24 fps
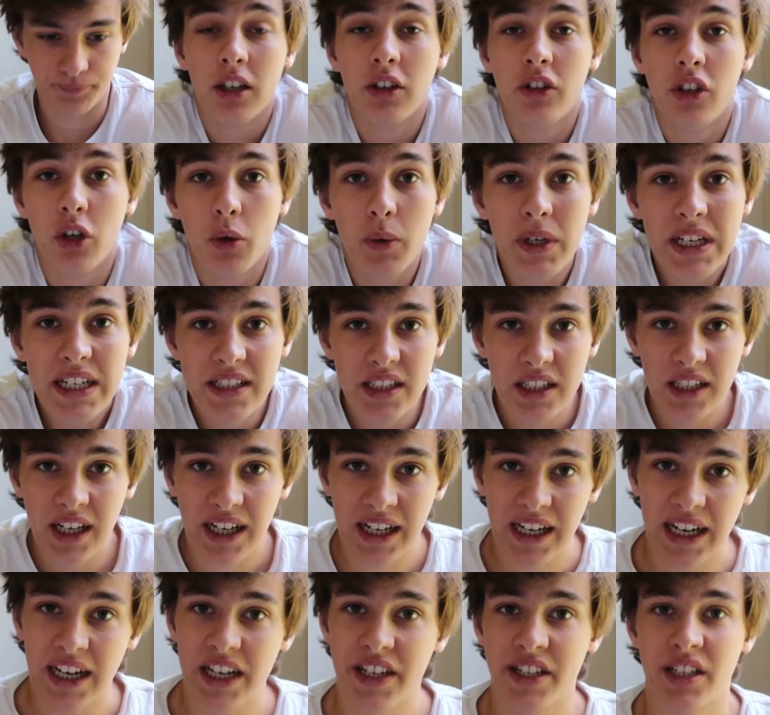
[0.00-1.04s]
The reason
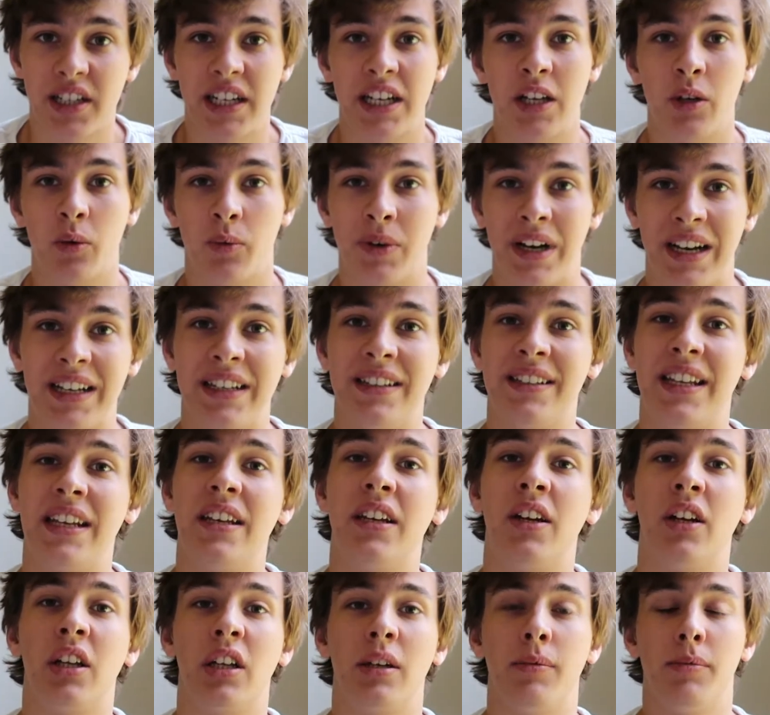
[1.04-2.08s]
I actually ran
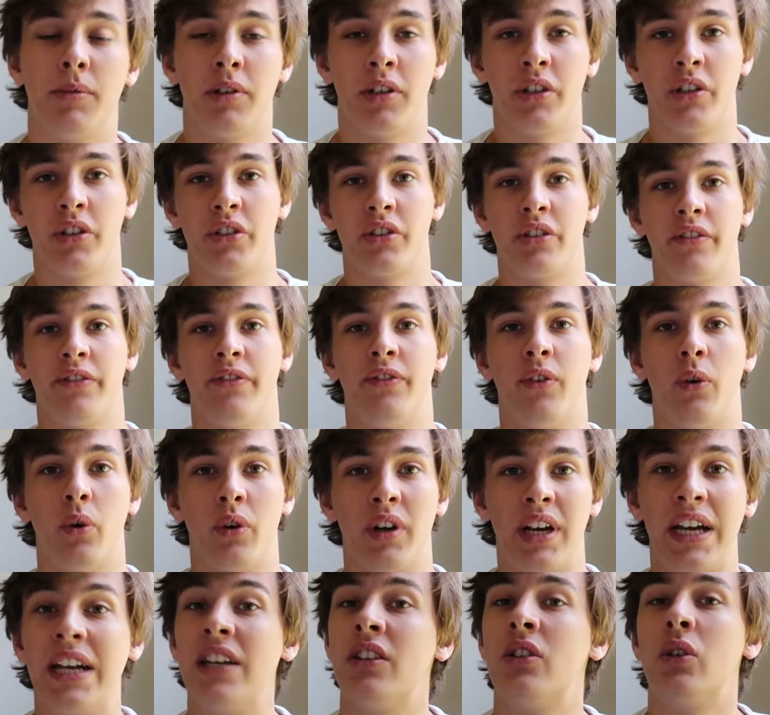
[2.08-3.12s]
10 kilometers for
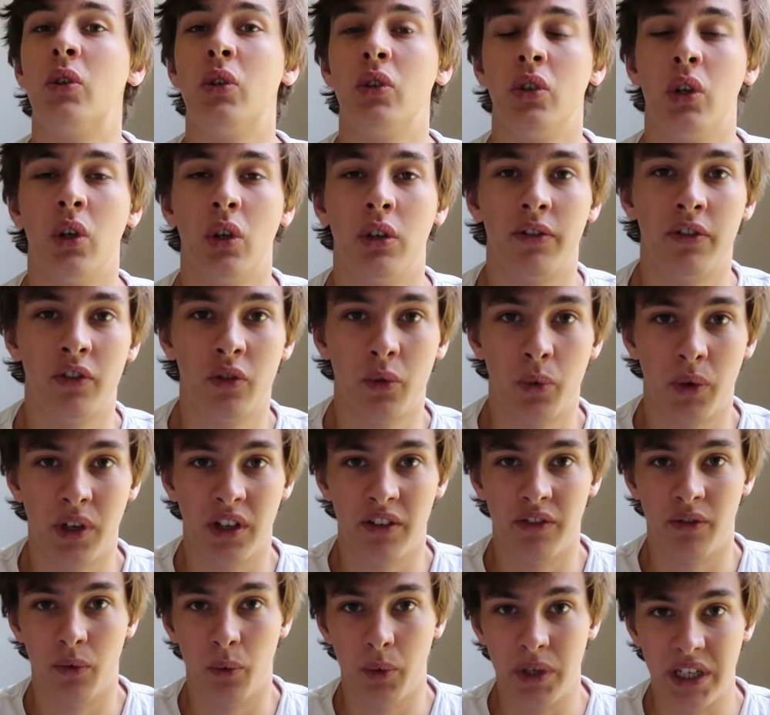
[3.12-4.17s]
a total of
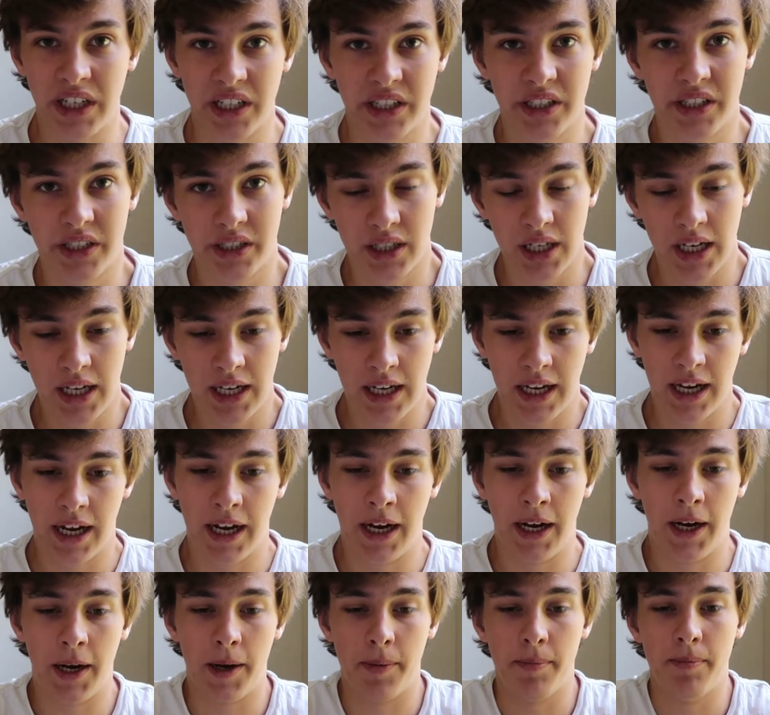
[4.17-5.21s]
12 weeks
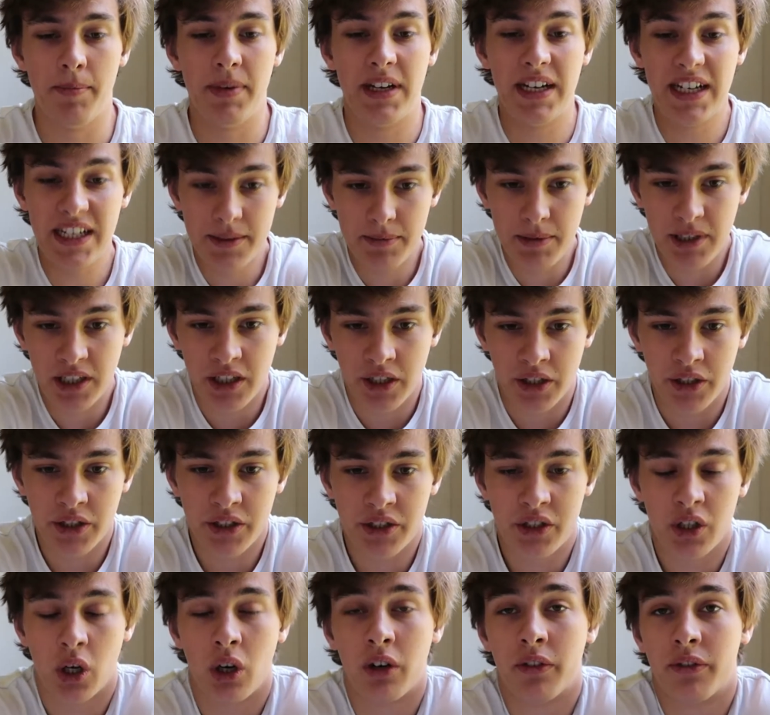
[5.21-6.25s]
is
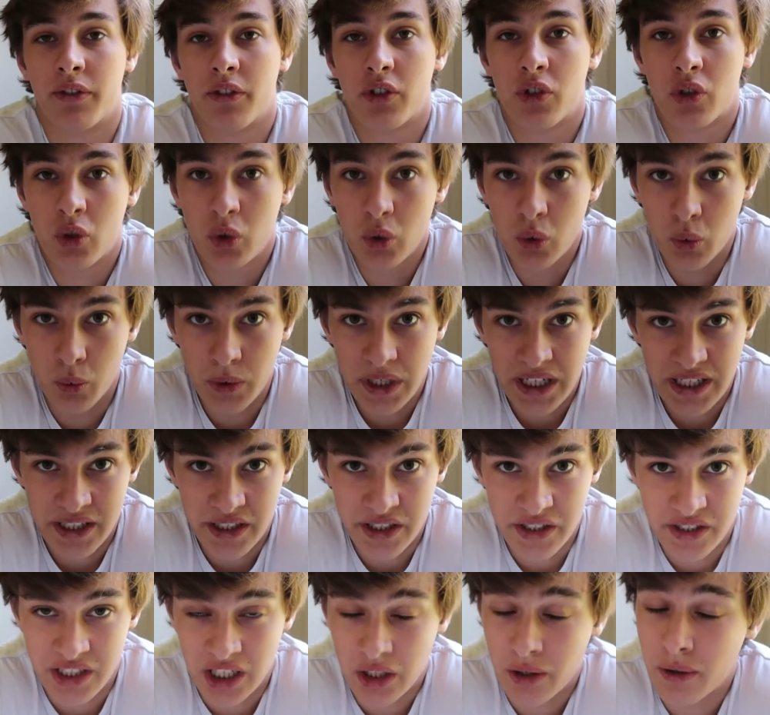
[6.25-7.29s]
because of school
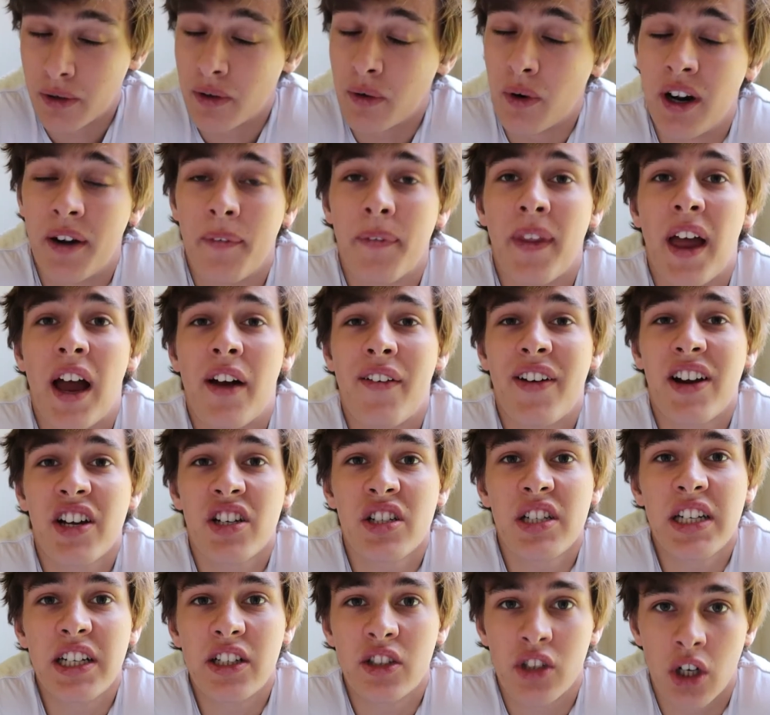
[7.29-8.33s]
reasons. Now, I've
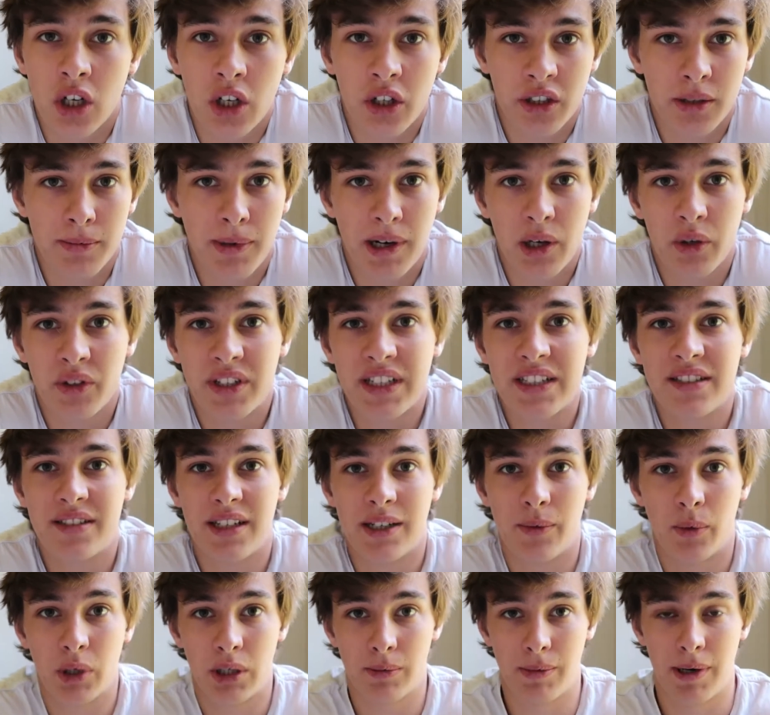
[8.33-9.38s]
actually talked about this
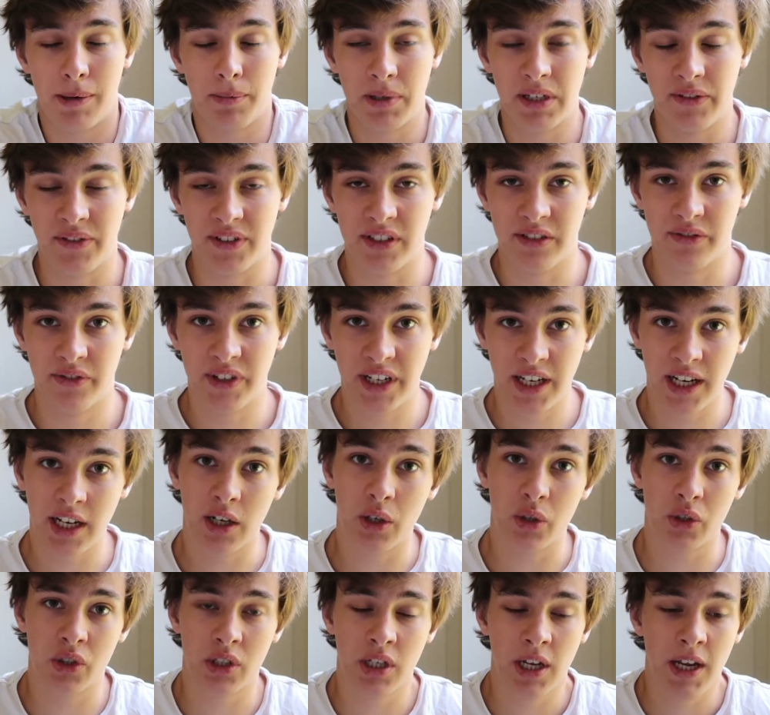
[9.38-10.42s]
in one of my previous
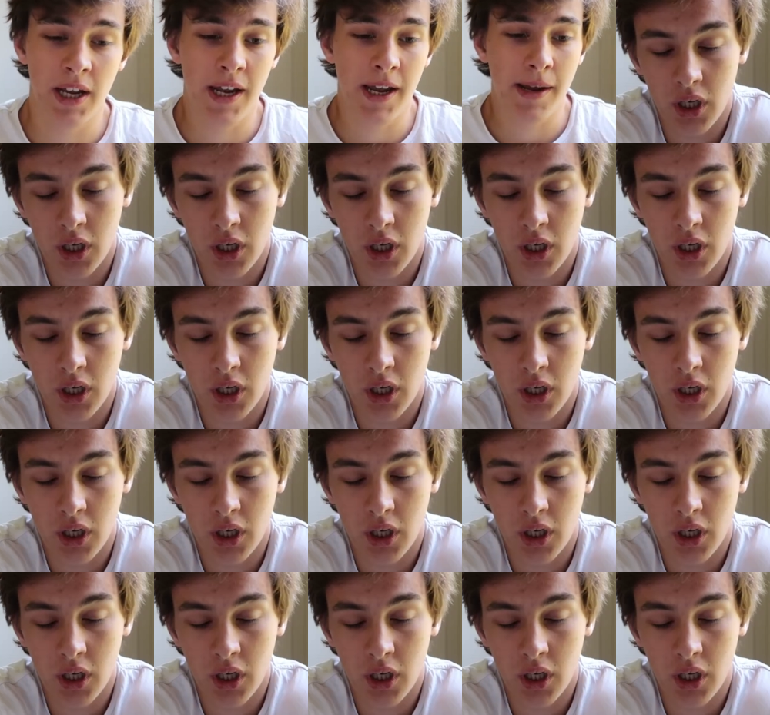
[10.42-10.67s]
videos.